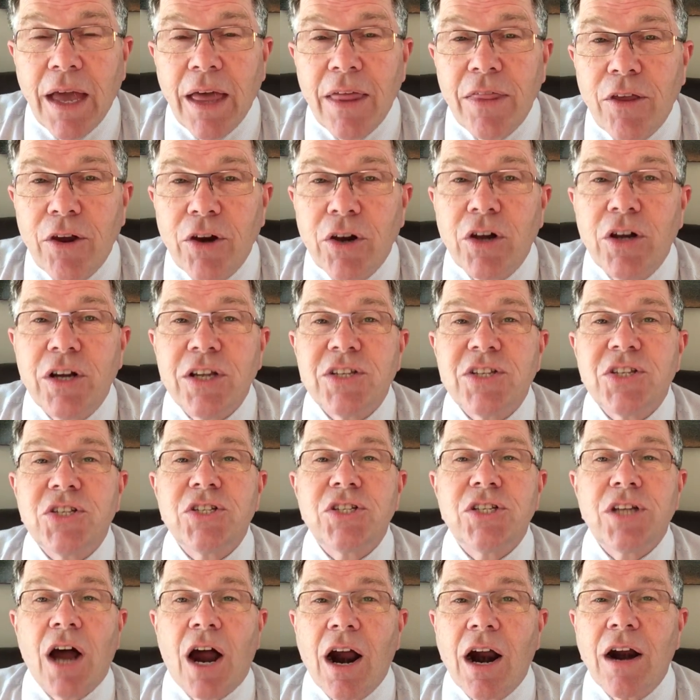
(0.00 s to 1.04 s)
They're going to
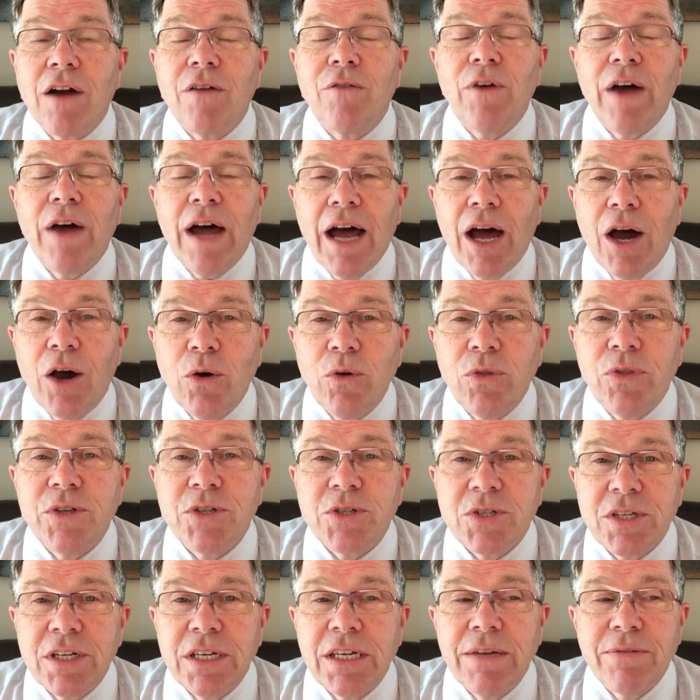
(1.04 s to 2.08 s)
starve out the
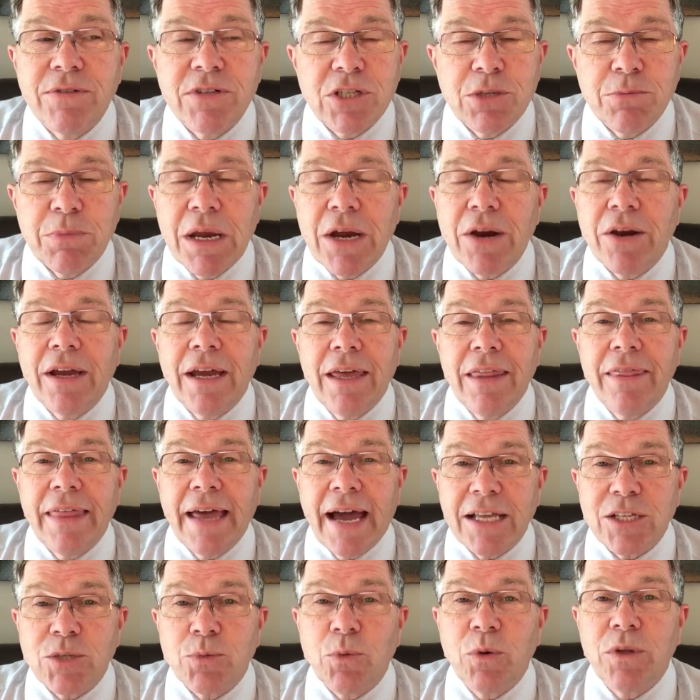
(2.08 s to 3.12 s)
city of Samaria, and
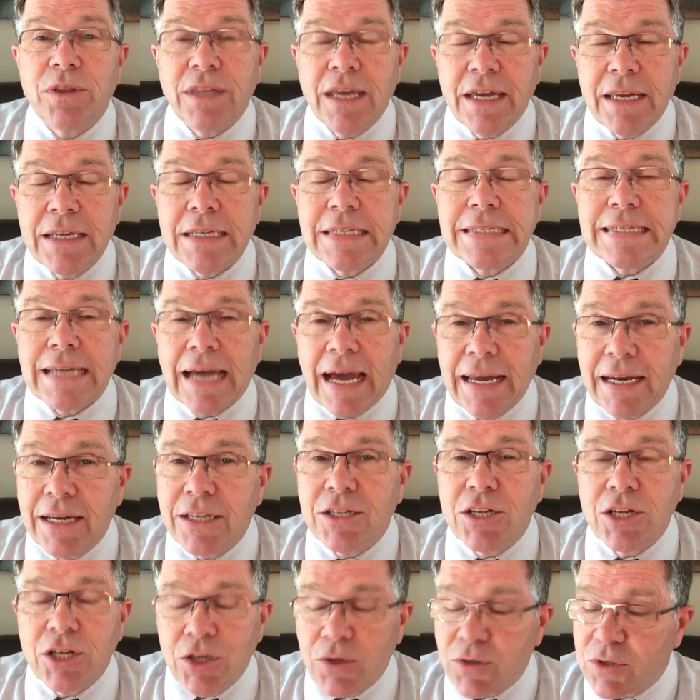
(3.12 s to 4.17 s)
that's what they decided
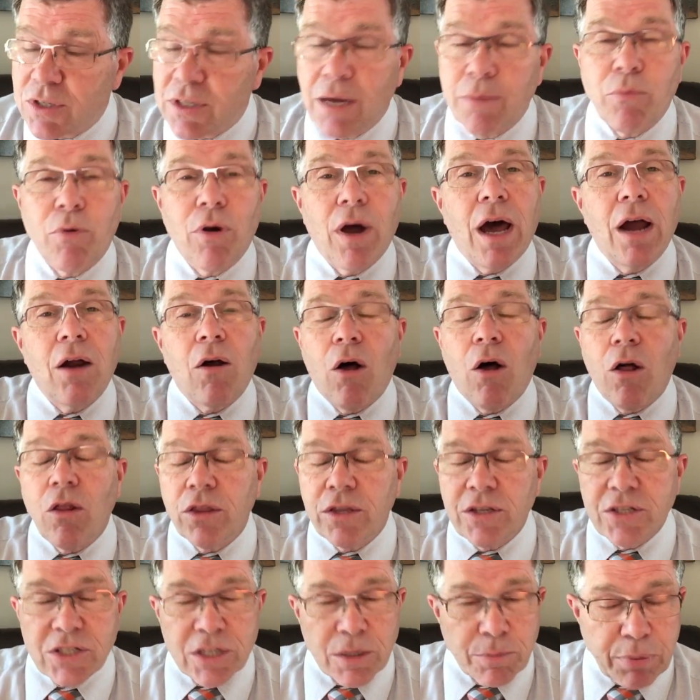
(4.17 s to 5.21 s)
to do. So they brought all
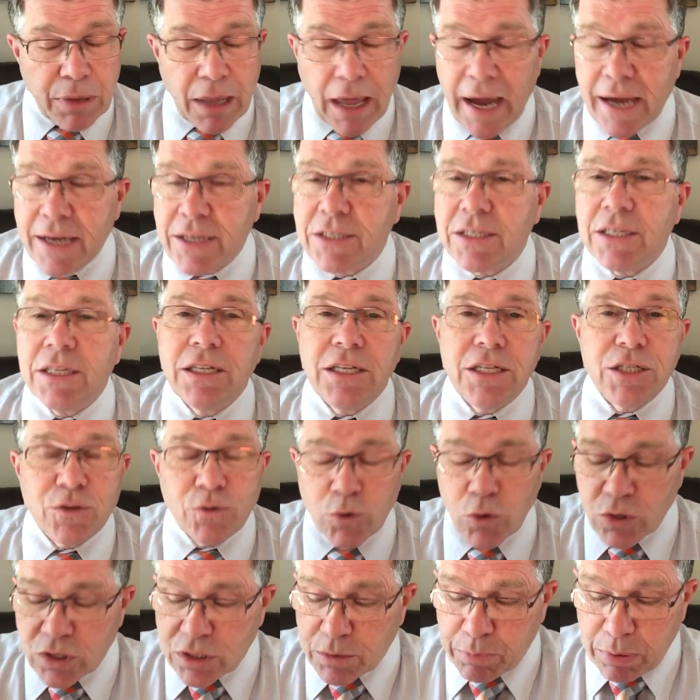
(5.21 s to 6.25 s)
these supplies in, these
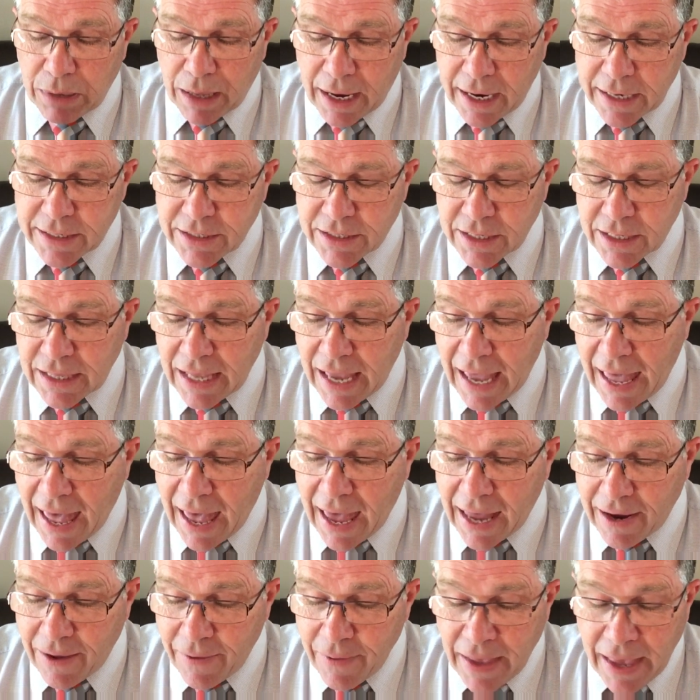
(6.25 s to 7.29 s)
food supplies that they
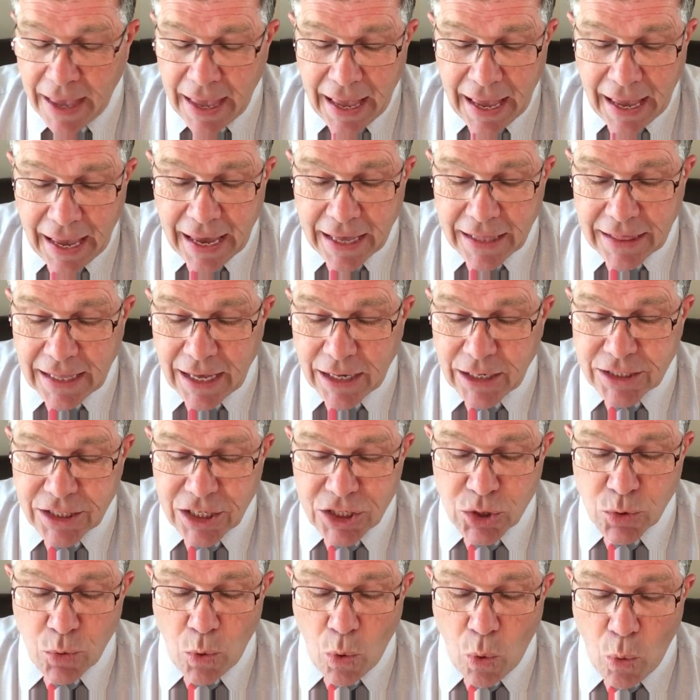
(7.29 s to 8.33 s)
had, and they
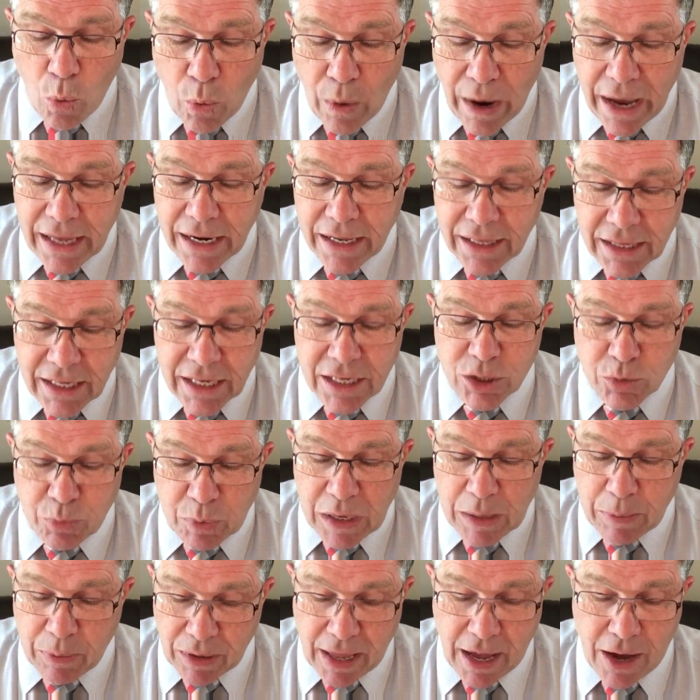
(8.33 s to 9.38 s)
just waited these
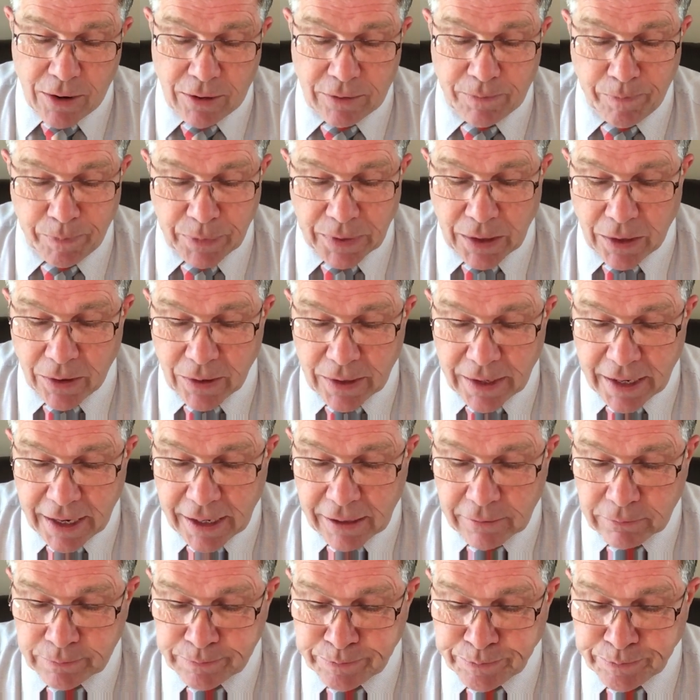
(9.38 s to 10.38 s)
people out, okay?